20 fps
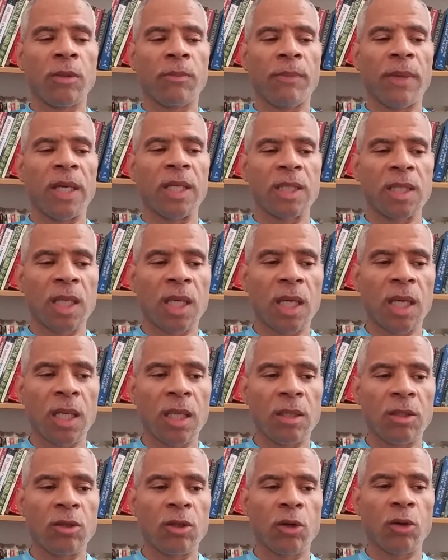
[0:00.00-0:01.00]

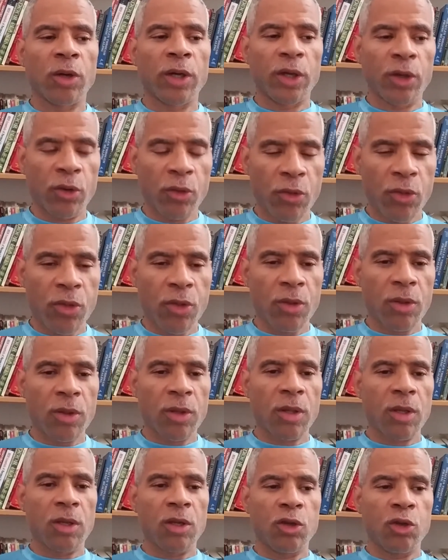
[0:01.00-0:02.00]
maintain, health
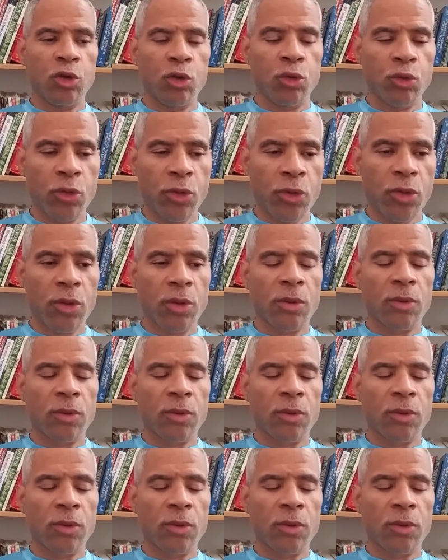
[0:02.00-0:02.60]
and youth